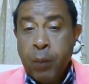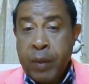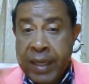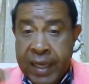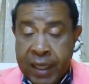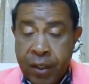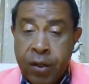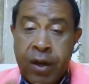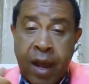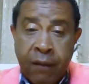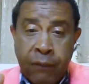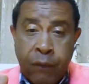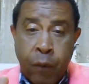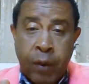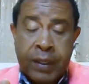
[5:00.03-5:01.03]
When they enter that
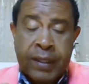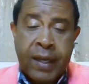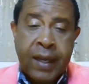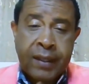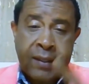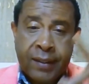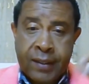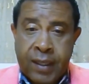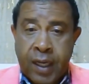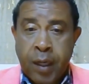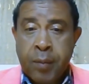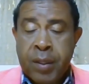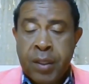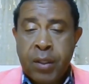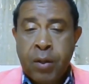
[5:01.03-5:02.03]
vortex,
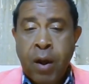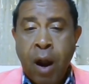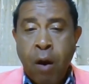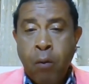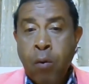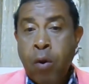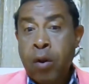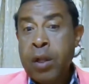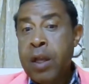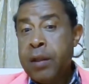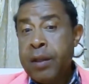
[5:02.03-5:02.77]
come into our world,